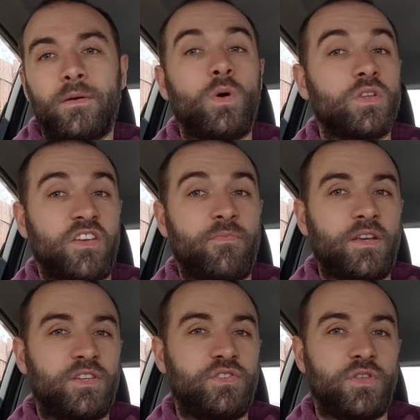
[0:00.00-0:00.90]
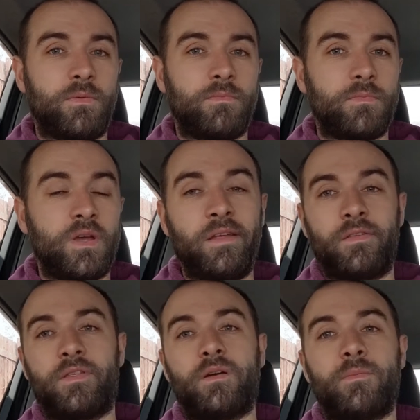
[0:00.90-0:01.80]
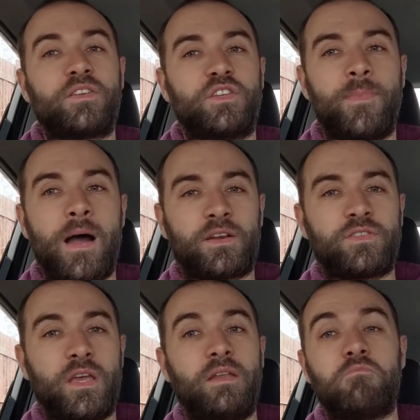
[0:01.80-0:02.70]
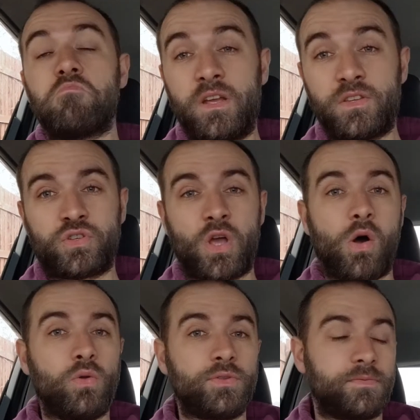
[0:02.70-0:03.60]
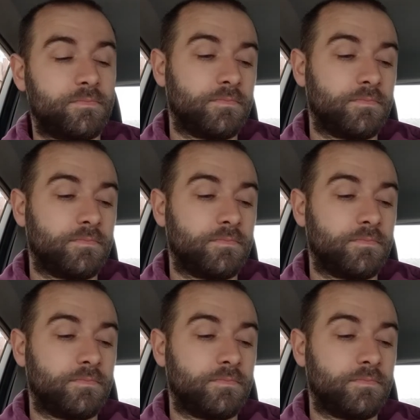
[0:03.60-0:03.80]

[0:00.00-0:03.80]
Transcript: once I've messaged them, either they'll message back saying it's sold,